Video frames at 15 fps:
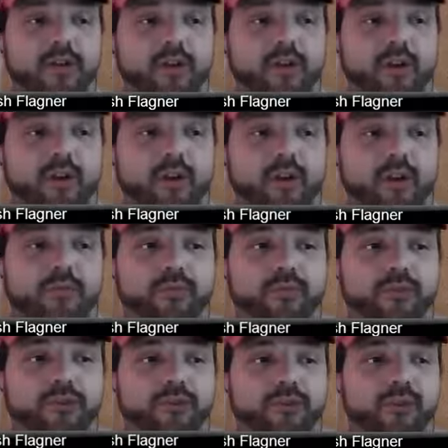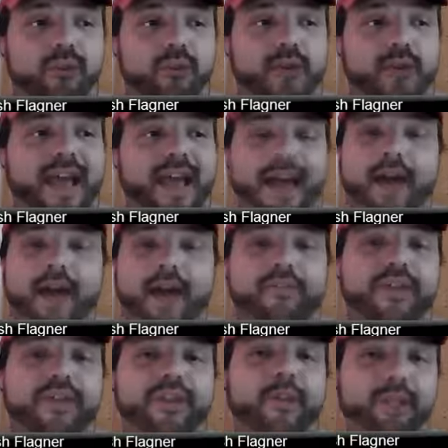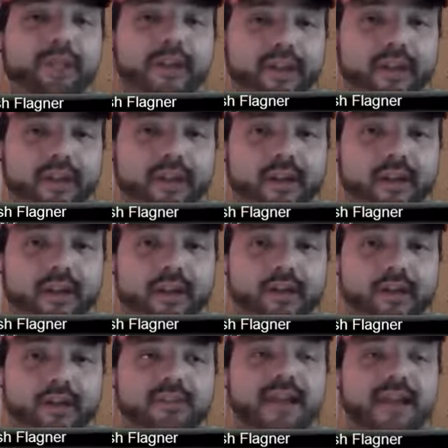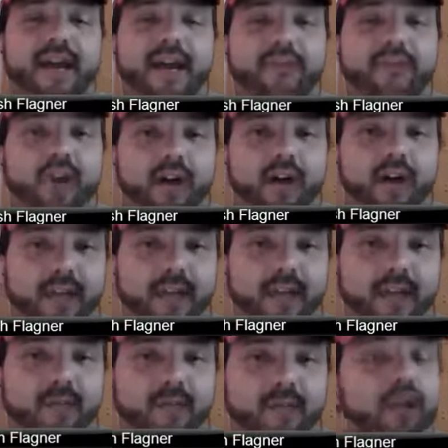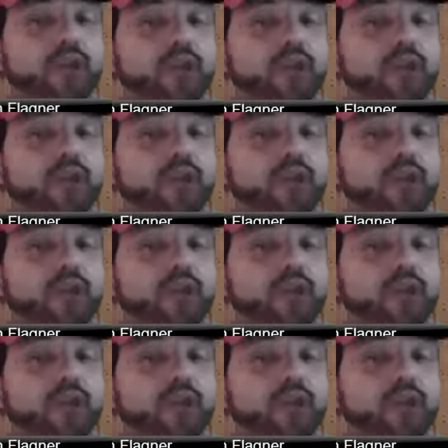you don't have the ability to have an off game.